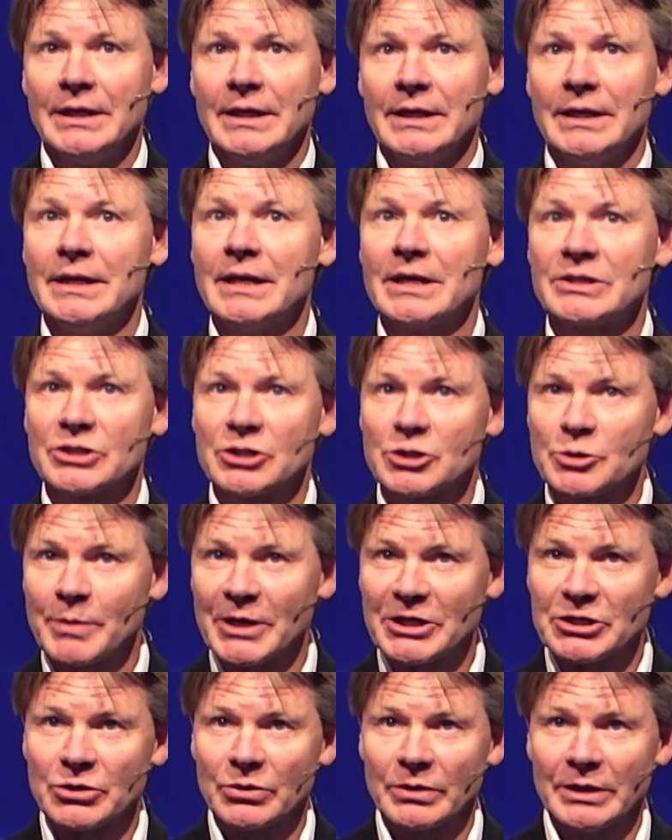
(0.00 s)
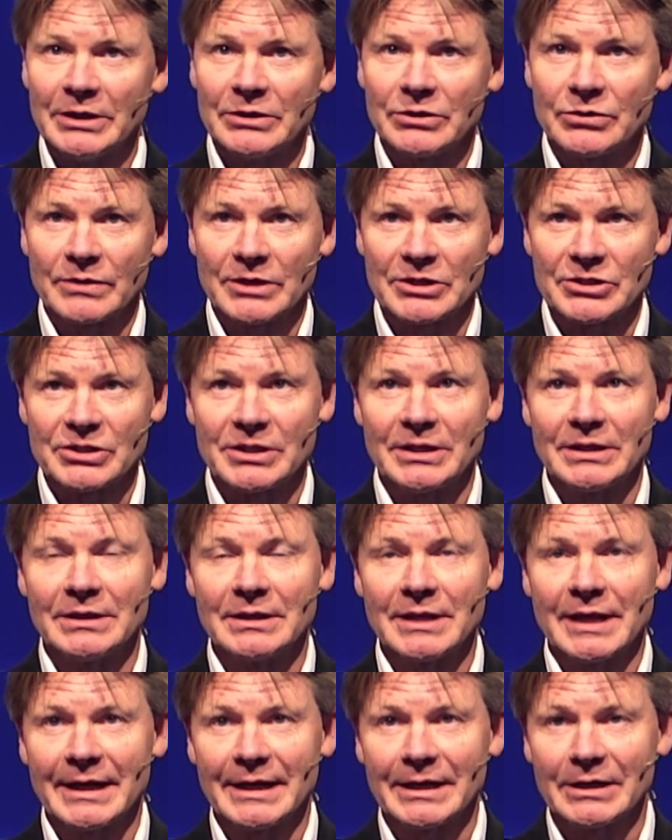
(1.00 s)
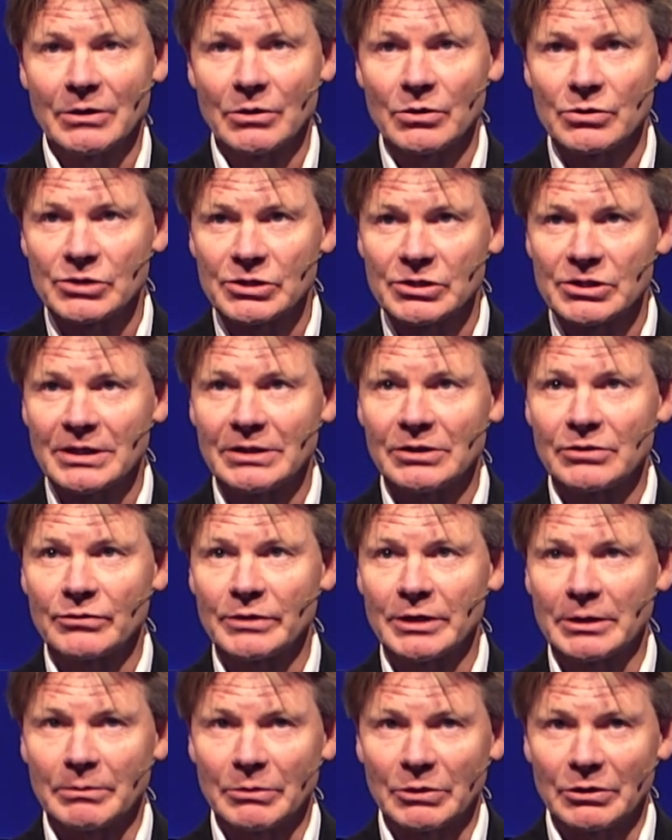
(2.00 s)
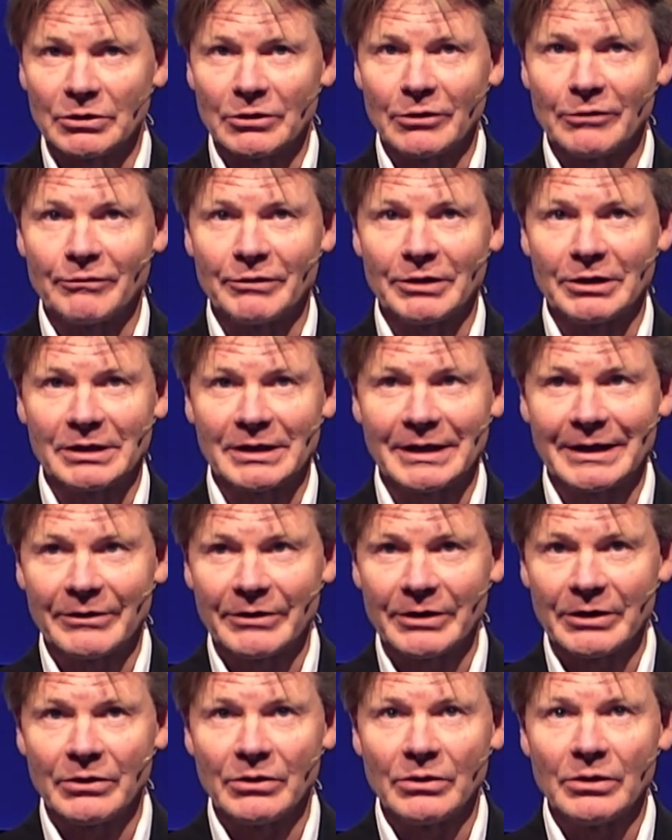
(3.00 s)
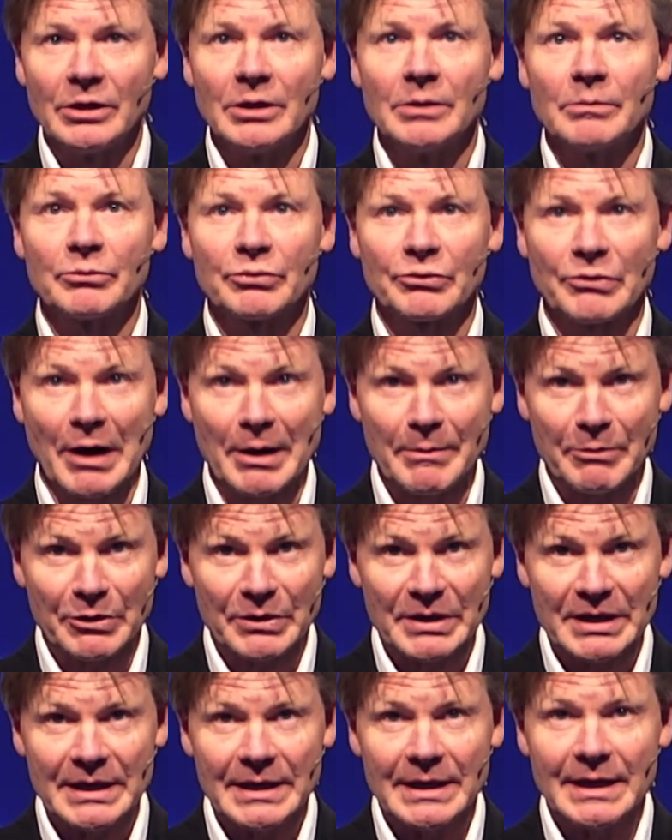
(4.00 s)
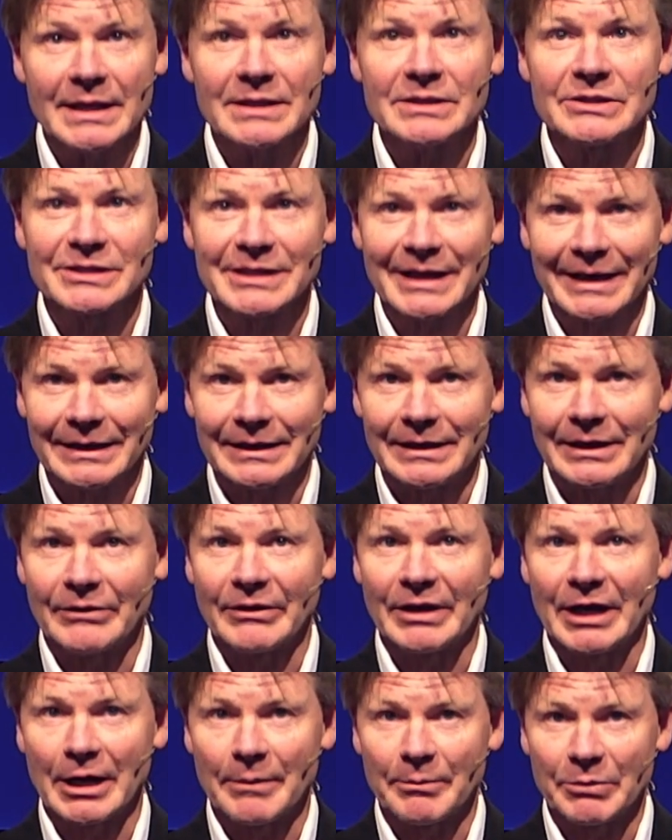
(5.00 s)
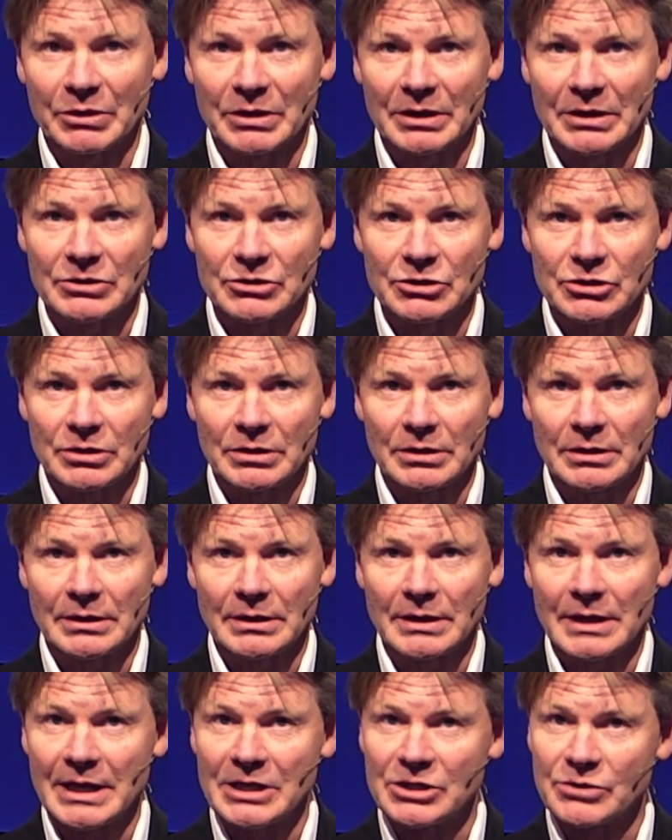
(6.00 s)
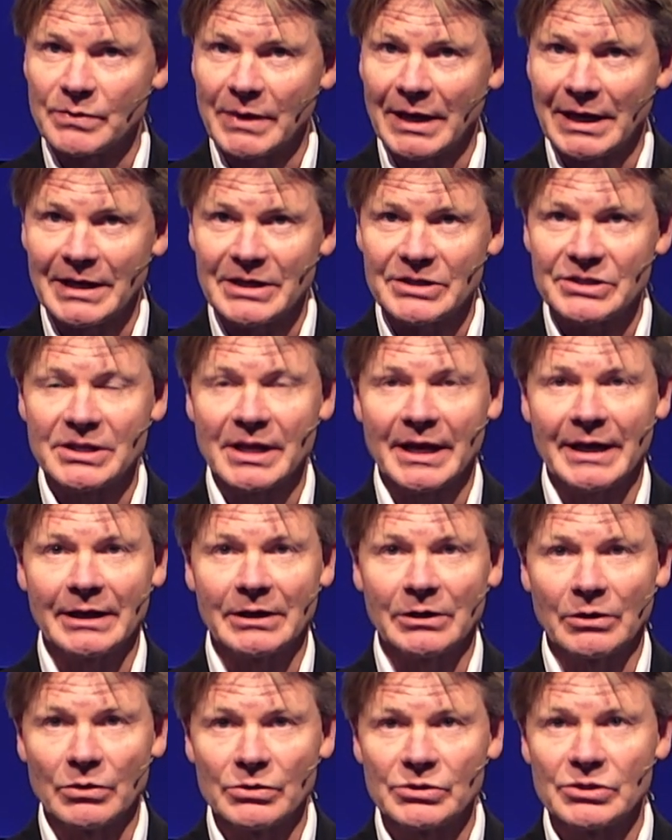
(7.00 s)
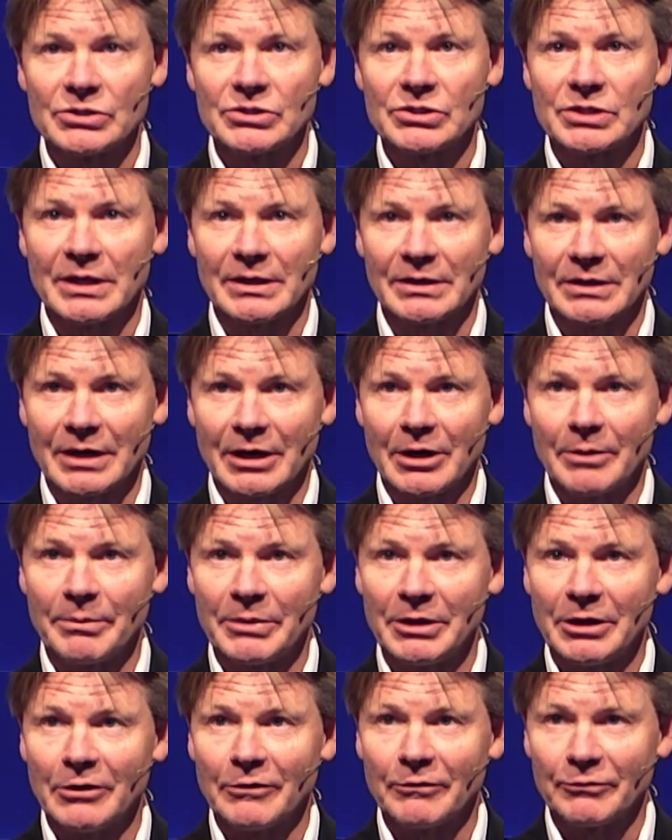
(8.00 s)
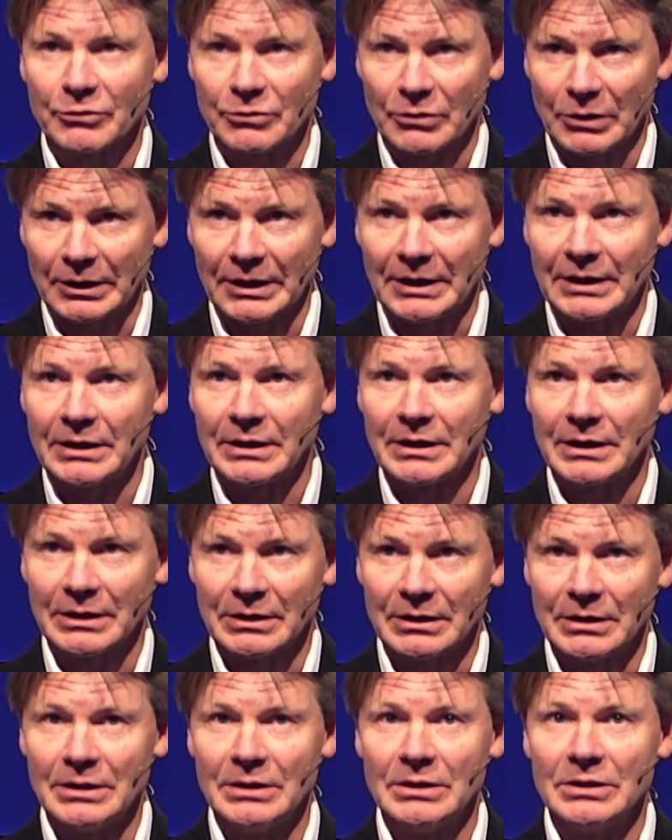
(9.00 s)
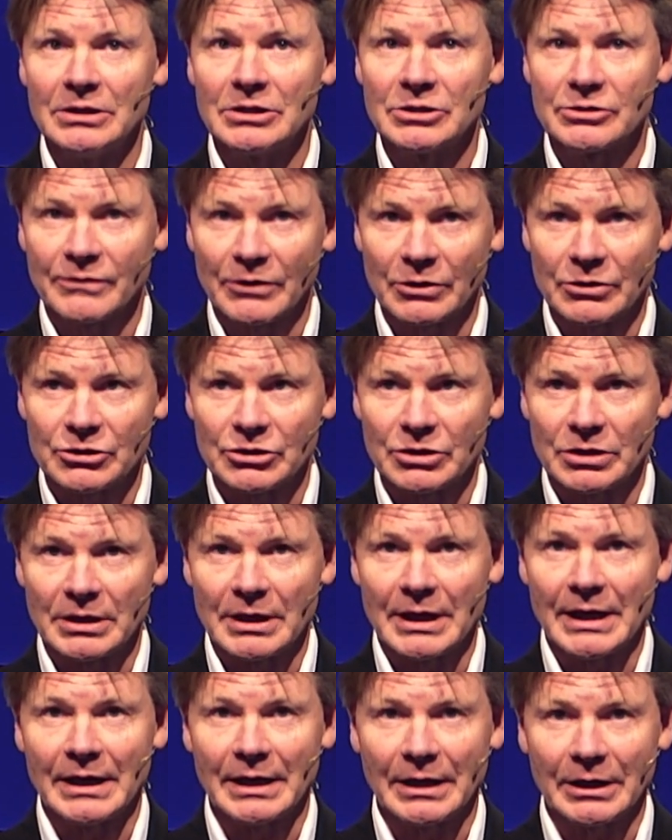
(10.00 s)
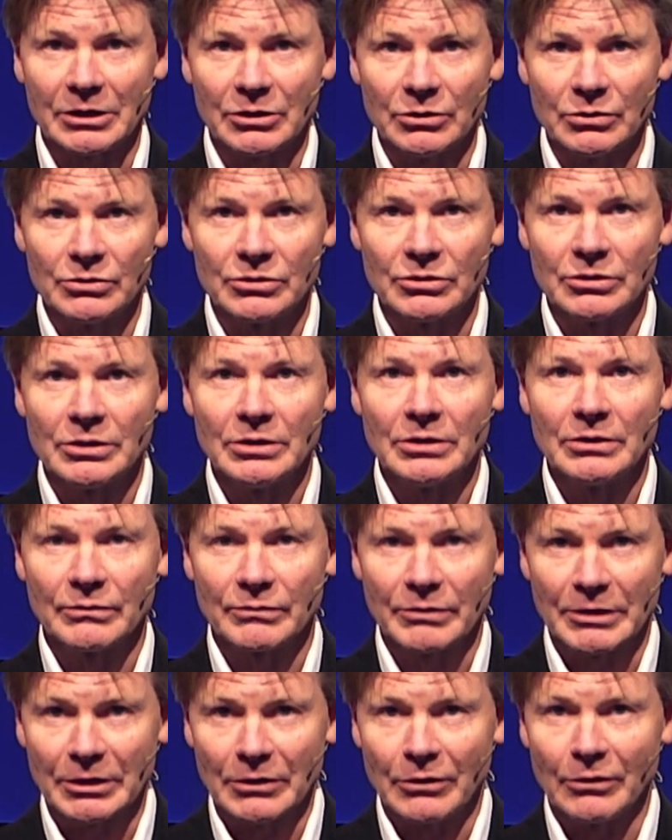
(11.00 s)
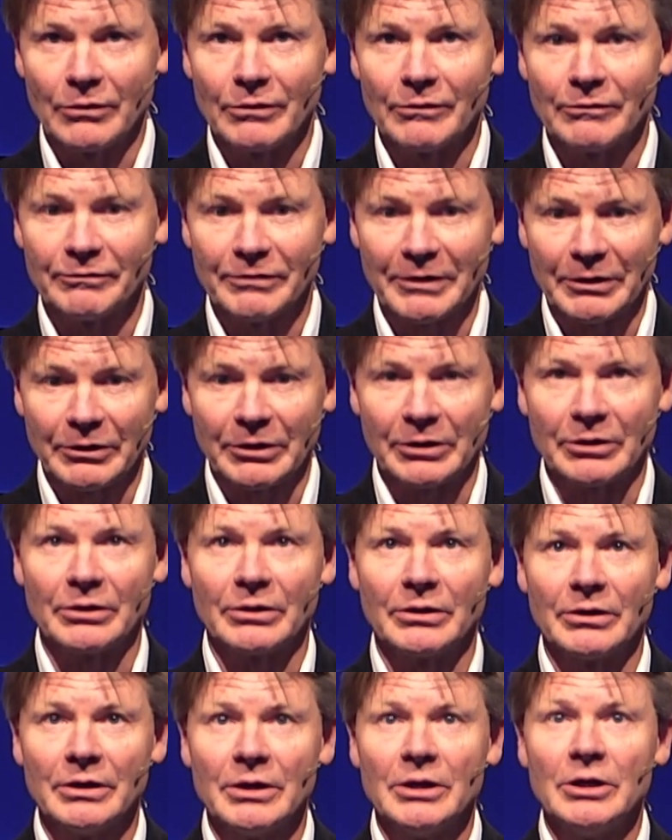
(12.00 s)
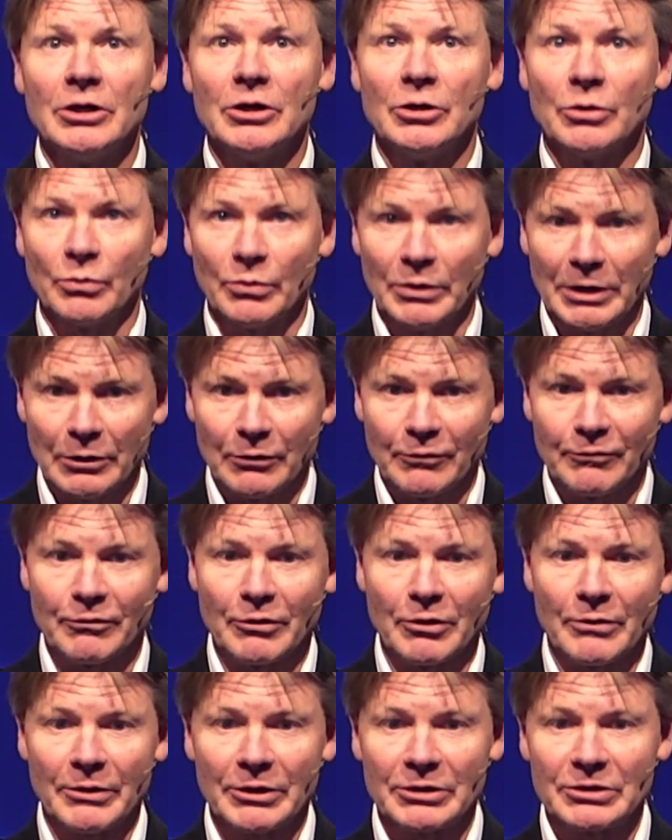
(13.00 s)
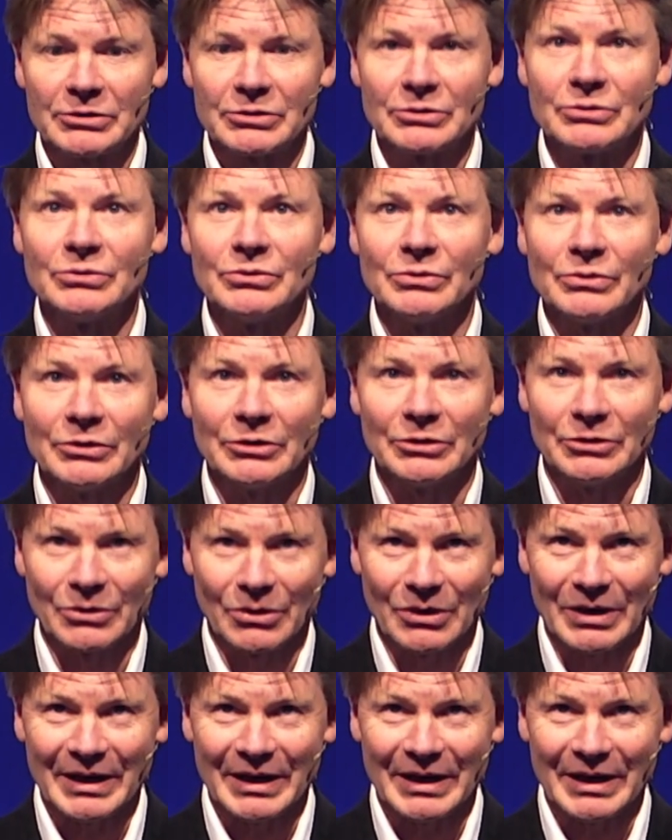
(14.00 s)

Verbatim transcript: He has a special interest in diagnosis and treatment of arterial, primary, and secondary hypertension, as well as diagnosis and therapy of chronic kidney dysfunction and acute renal failure. We look forward to your